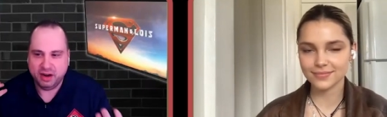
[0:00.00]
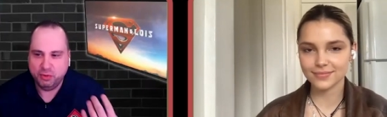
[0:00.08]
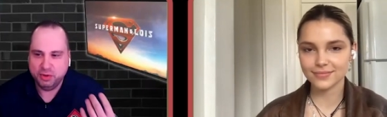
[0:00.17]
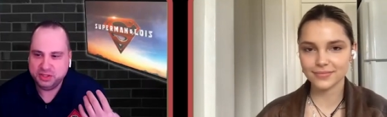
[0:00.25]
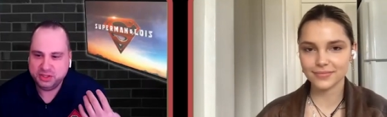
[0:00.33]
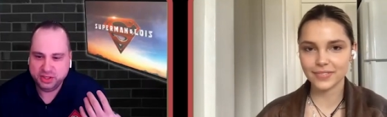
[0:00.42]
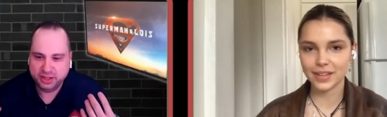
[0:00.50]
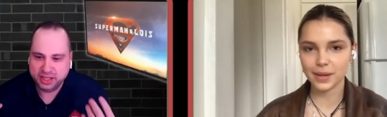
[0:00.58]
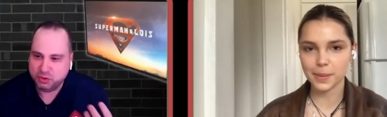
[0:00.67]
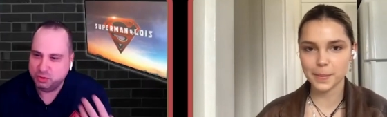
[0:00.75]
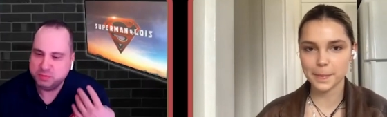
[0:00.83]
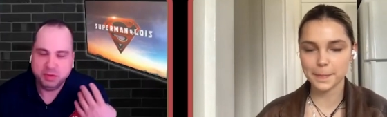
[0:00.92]
Speaker 1: Uh, what's your
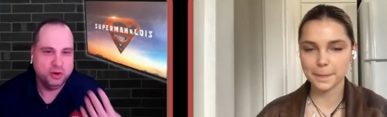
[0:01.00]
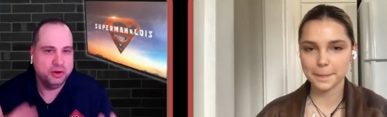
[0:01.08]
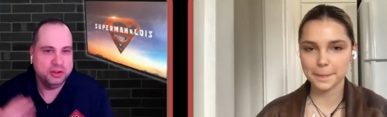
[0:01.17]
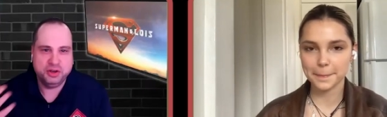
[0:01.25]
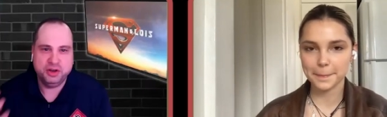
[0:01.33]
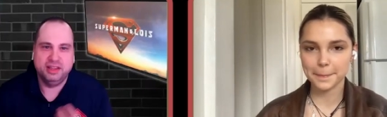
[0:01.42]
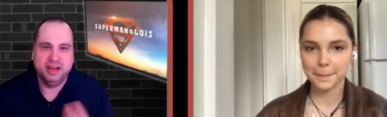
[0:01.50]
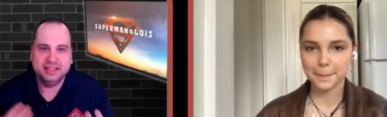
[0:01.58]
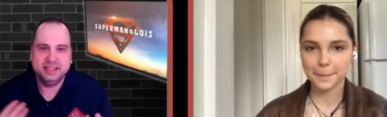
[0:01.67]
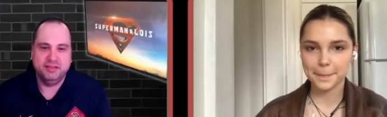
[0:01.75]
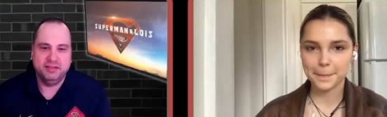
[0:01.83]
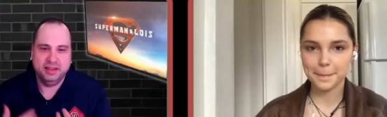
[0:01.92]
like? What's been going through your thoughts
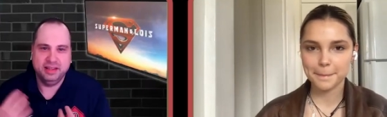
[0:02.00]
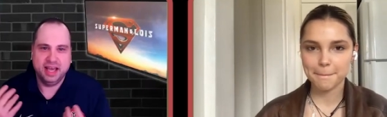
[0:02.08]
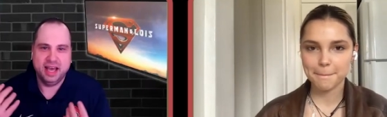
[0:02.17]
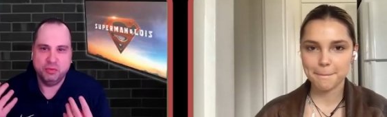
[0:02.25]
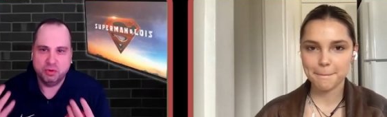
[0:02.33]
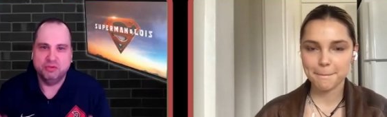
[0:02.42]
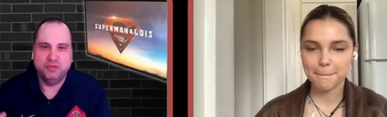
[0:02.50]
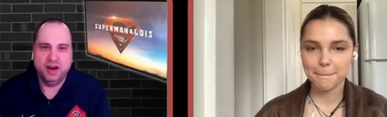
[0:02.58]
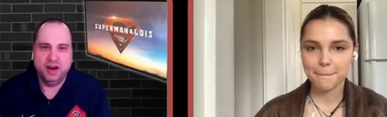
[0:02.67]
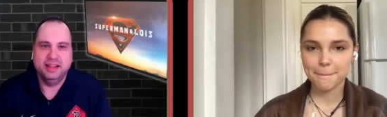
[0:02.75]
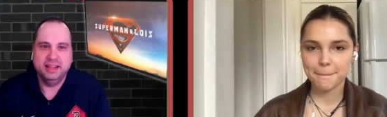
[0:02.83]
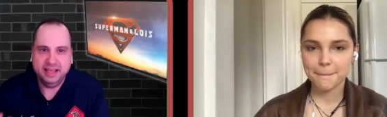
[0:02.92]
and everything that we're
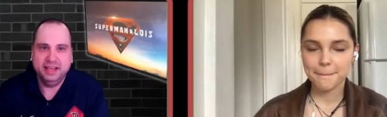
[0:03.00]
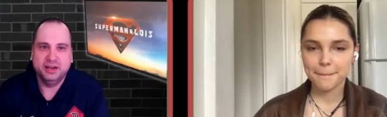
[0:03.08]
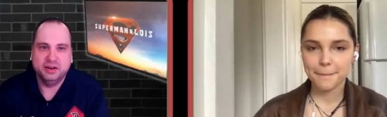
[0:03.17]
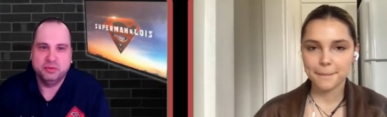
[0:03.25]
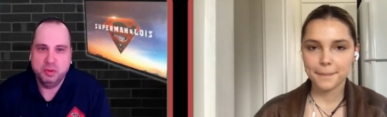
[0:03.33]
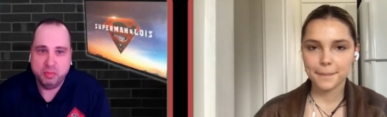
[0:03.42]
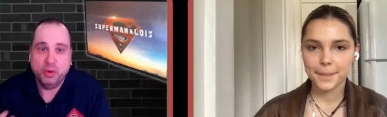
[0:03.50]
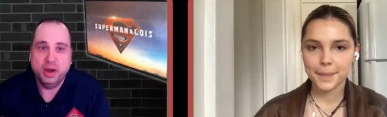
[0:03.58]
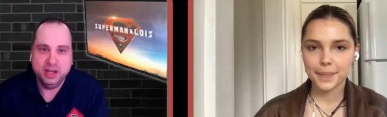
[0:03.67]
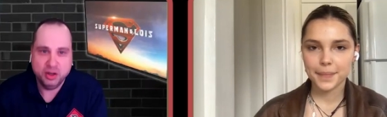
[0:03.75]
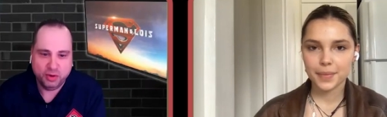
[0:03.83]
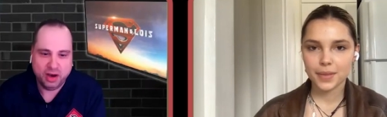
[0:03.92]
finally here? We've been
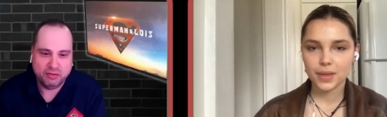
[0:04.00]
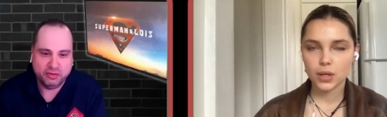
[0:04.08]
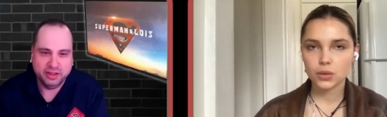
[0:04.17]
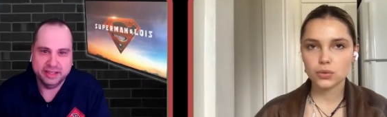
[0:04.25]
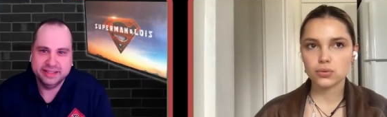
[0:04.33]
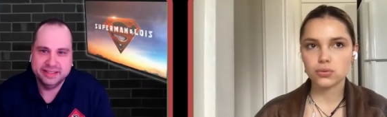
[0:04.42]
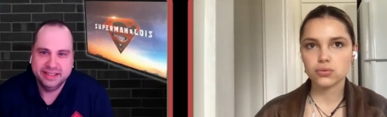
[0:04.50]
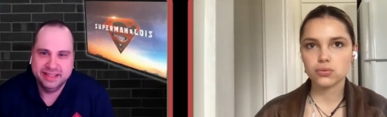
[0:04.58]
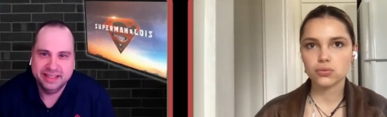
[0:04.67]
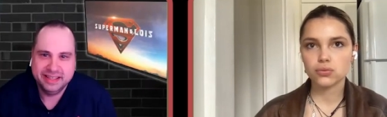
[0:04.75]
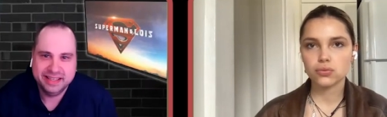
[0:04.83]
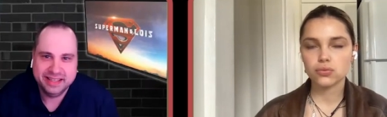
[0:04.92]
waiting a while for this.
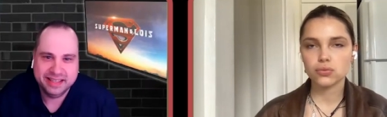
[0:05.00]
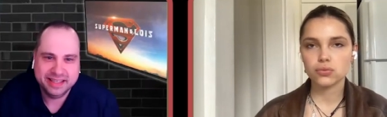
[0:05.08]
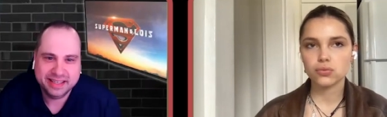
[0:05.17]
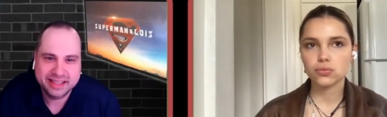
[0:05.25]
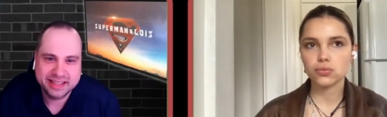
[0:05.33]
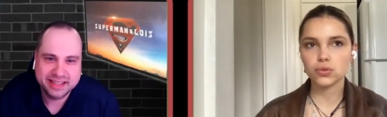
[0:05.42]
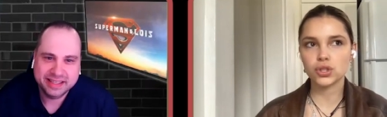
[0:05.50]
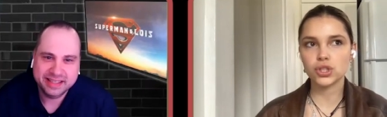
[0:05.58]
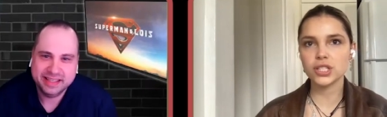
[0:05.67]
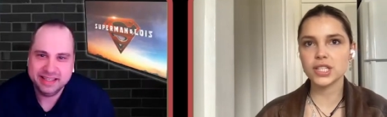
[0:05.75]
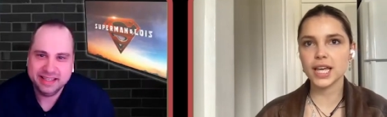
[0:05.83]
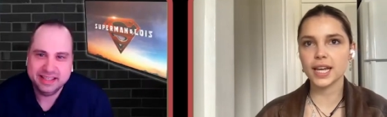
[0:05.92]

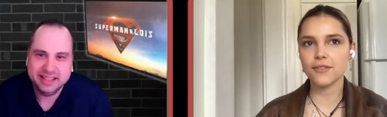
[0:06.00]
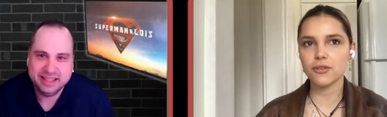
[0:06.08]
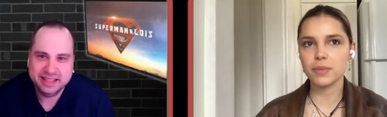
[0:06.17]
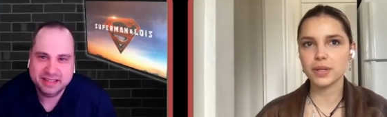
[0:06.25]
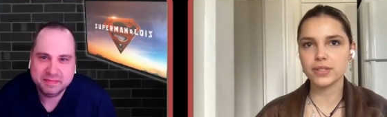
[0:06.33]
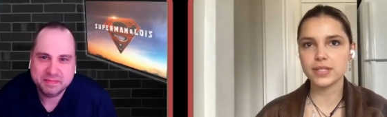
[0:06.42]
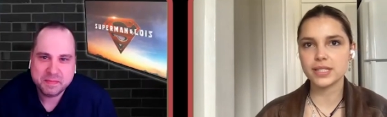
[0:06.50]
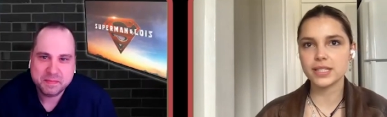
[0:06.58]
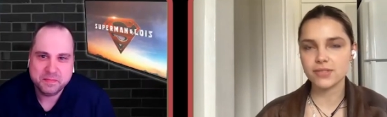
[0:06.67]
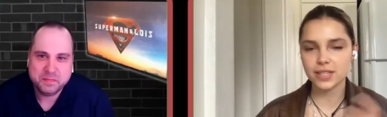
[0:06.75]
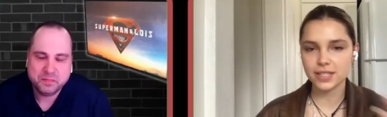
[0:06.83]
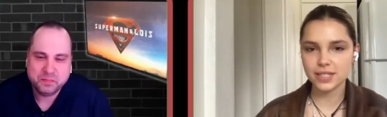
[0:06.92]
Speaker 2: Just that everybody
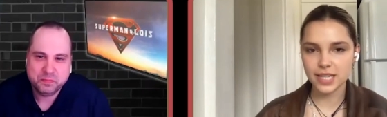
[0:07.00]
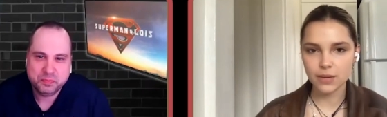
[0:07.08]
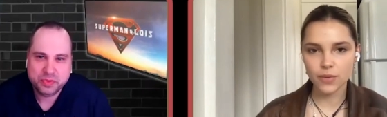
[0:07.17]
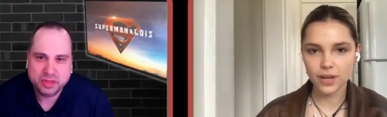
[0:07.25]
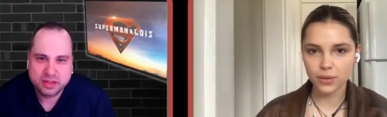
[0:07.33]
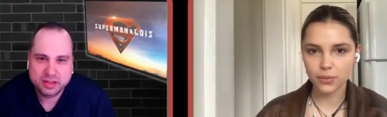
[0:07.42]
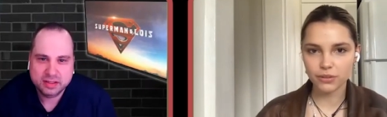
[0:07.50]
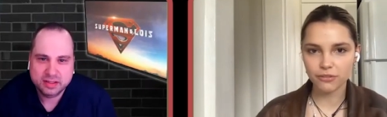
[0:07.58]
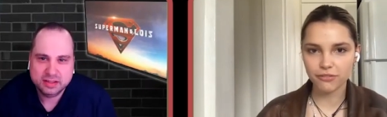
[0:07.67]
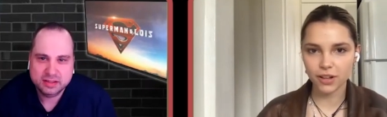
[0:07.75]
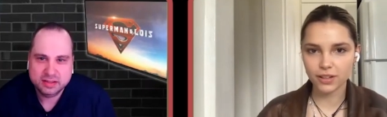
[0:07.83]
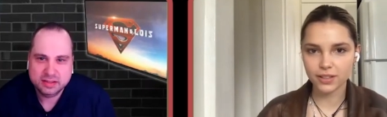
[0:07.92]
receives it the same way that we
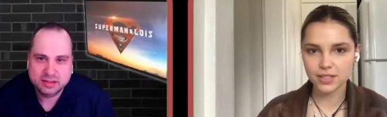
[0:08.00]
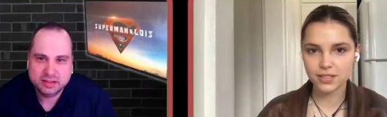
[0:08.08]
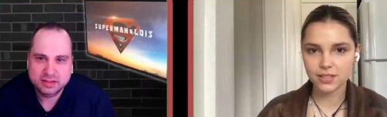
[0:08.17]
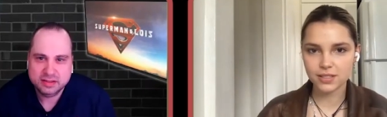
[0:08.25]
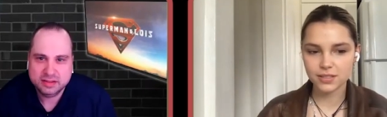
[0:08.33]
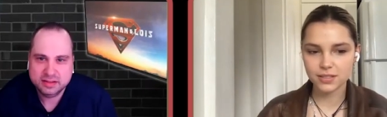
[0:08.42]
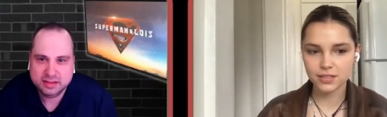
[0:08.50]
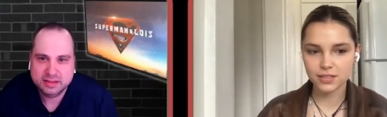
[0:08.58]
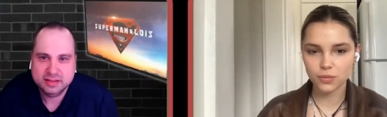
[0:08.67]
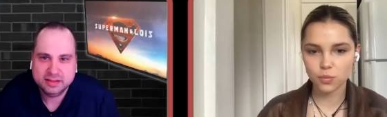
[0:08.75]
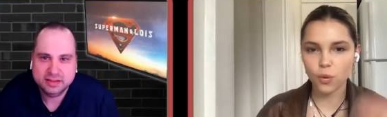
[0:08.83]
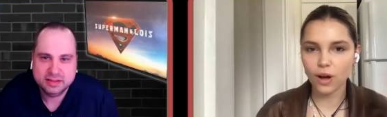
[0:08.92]
felt
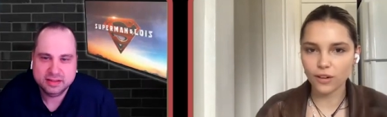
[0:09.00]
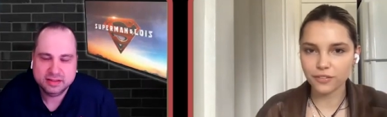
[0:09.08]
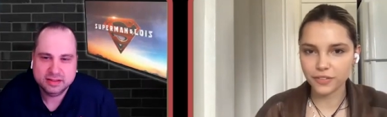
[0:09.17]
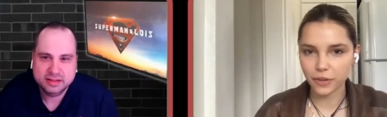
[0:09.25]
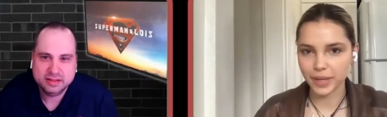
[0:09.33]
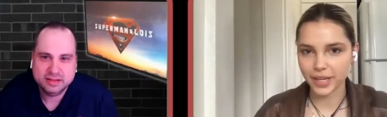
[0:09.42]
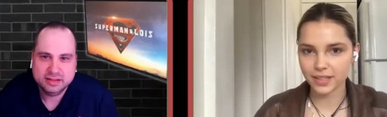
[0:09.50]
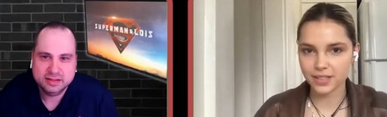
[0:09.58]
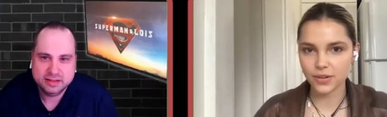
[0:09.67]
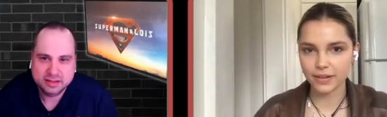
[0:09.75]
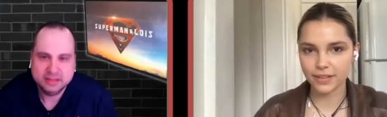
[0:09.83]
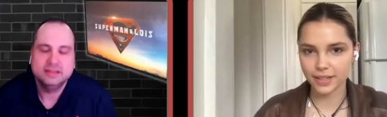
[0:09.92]
while filming it.
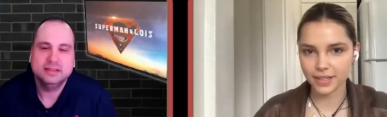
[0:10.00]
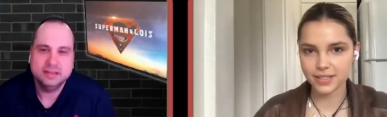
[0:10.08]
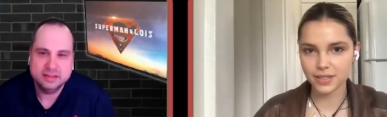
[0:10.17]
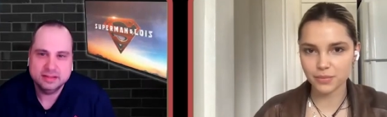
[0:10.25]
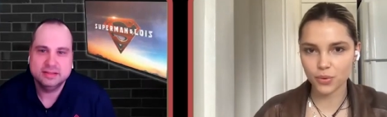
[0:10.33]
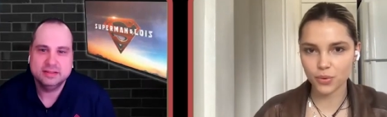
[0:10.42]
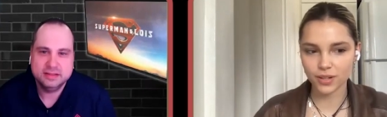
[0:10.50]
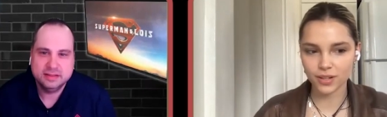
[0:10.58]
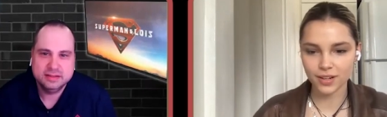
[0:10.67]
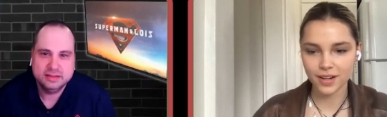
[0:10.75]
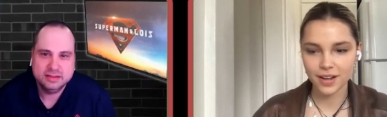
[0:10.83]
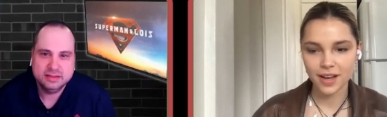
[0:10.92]
So I think it's
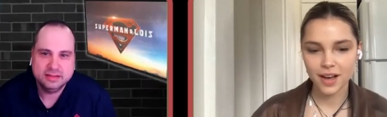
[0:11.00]
important